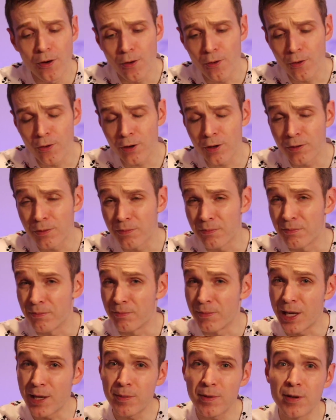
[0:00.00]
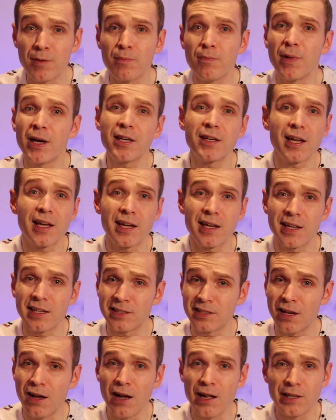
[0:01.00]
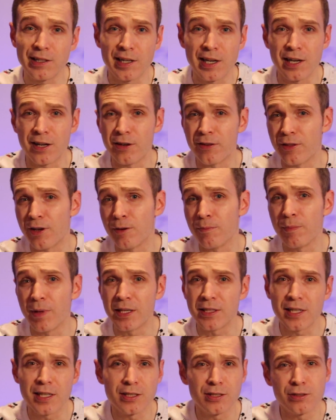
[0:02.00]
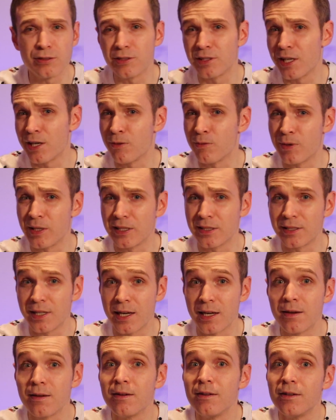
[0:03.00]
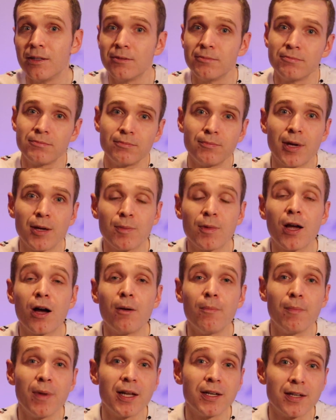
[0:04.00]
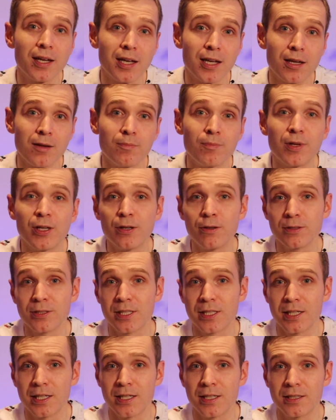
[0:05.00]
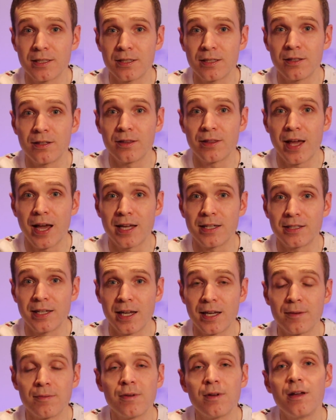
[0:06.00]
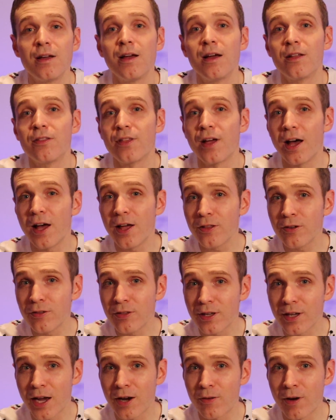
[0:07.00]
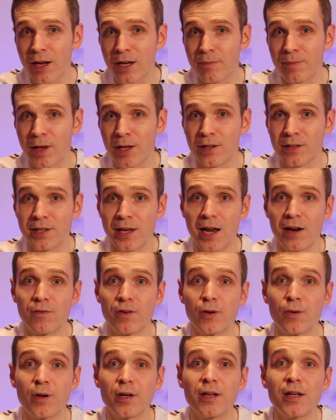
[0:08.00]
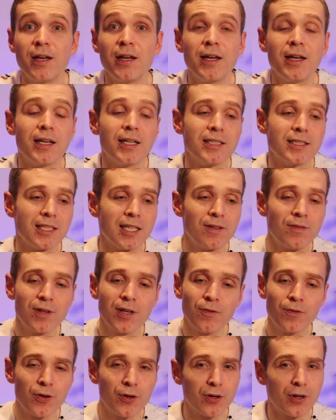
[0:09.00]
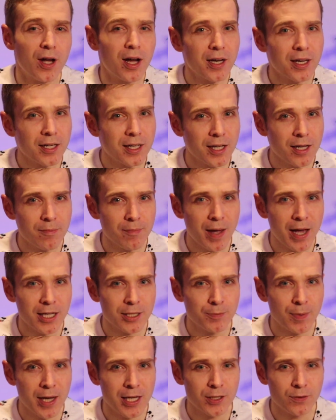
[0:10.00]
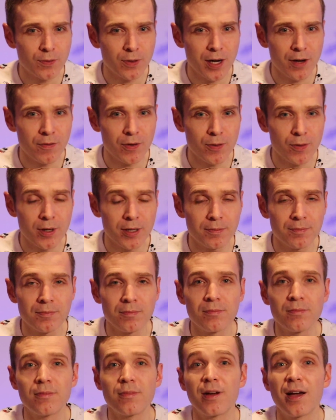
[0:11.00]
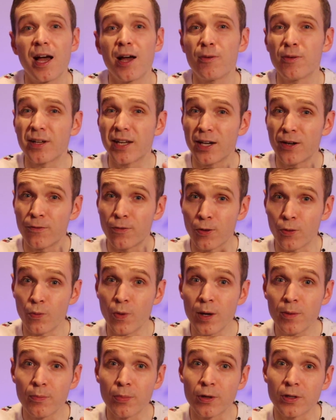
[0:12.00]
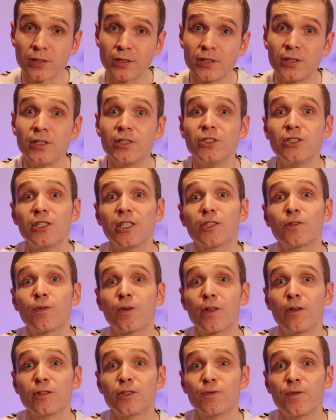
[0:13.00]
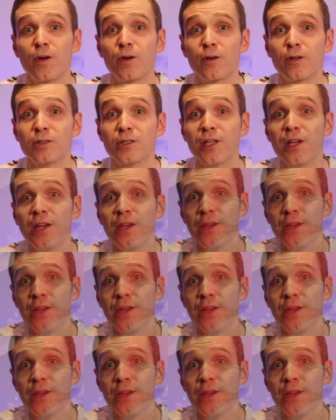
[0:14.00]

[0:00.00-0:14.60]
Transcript: Or maybe Monday is a holiday and you're there Monday, Tuesday, and Wednesday. Maybe on Monday, be using it that day. The other thing I recommend to everyone is, even if you're not going to get MaxPass for everyone, I would get it for one person just for those photos.